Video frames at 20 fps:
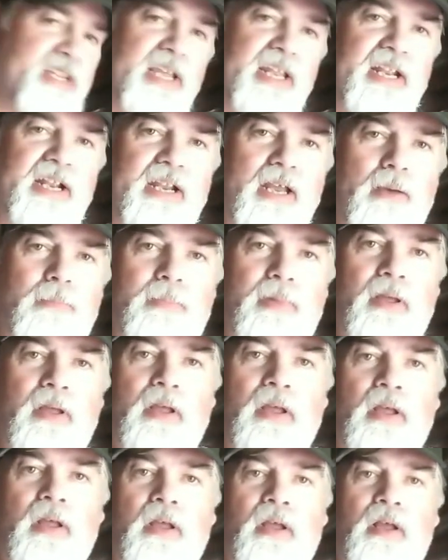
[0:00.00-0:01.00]
ended up,
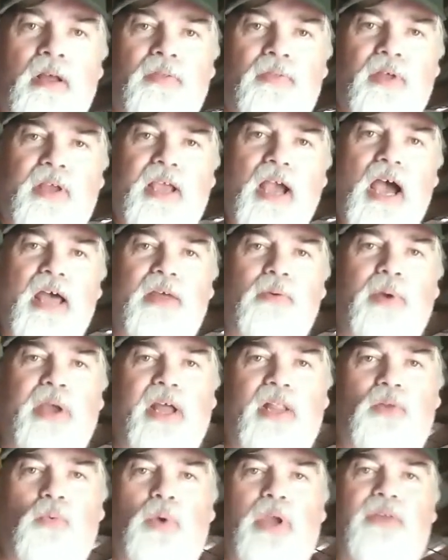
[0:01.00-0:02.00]
the guy that we
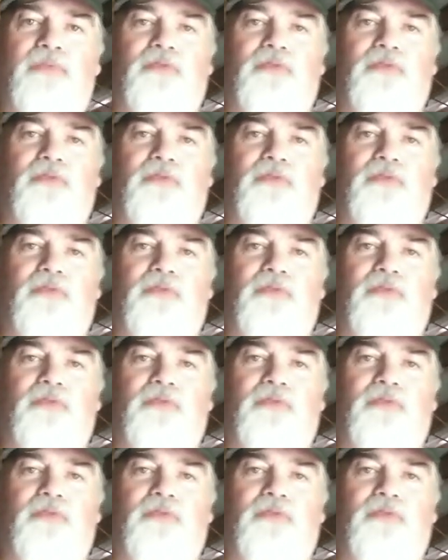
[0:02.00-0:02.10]
got the wheat